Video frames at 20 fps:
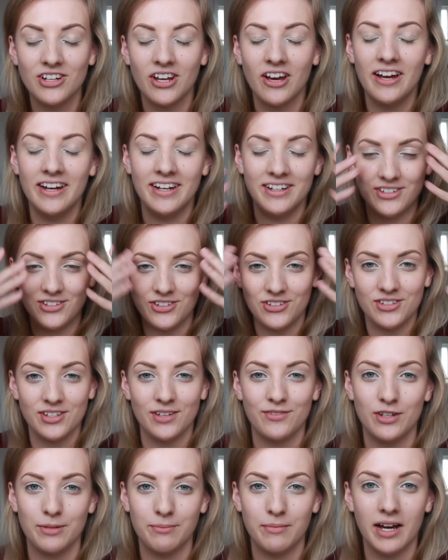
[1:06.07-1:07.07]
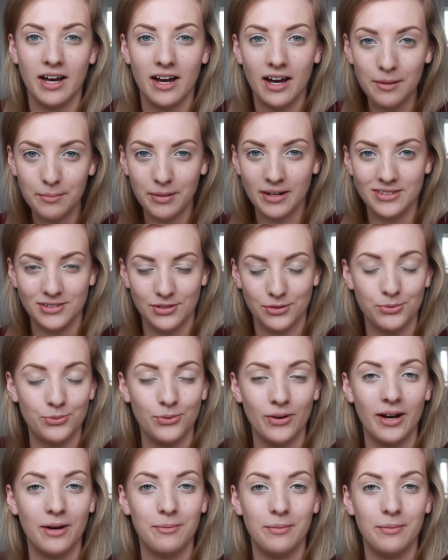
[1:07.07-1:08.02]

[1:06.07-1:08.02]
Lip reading: and as you can see I've done my eyebrows as well,